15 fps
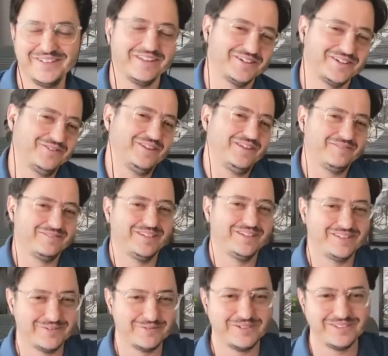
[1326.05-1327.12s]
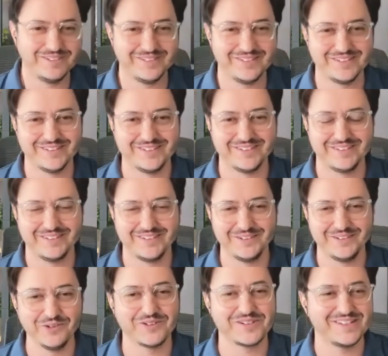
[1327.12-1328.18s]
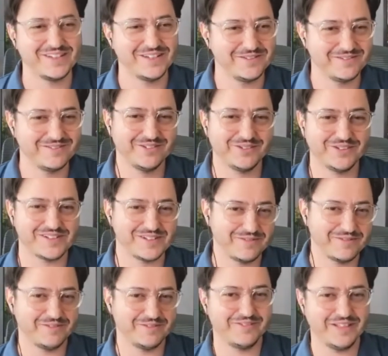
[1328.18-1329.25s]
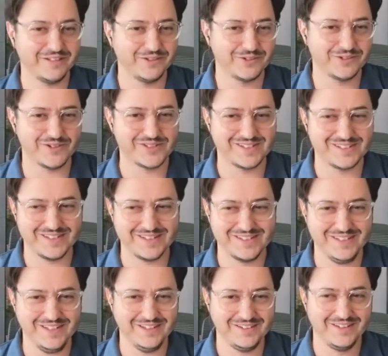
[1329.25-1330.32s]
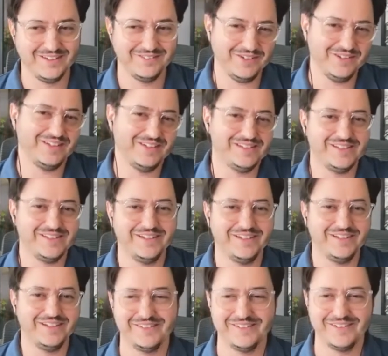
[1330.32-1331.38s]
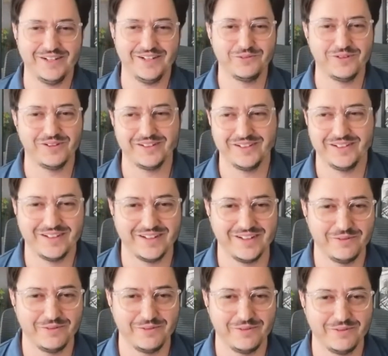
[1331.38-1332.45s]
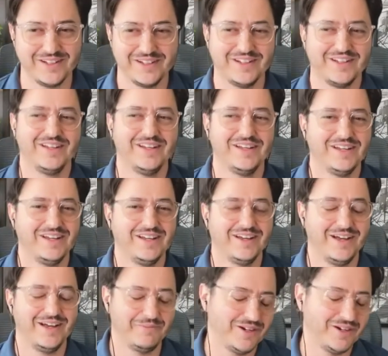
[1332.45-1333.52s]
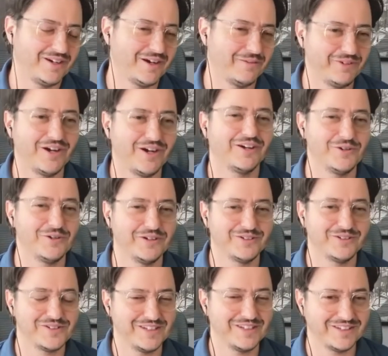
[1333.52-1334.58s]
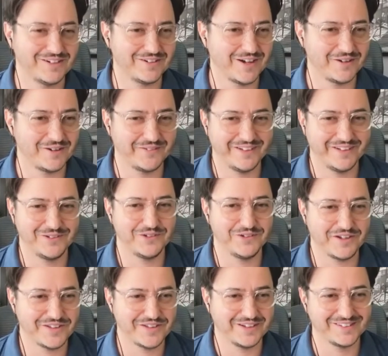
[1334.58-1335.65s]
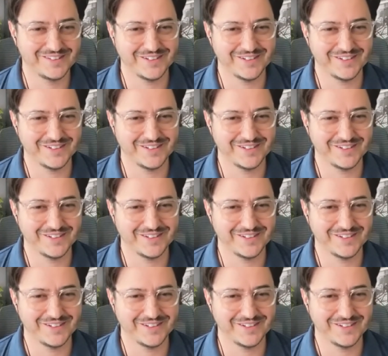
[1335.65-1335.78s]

Actually, the when uh, New Year's Eve 2015, 2016. Three days later, in January, I was like, I'm not, I'm not going to sit around and do nothing.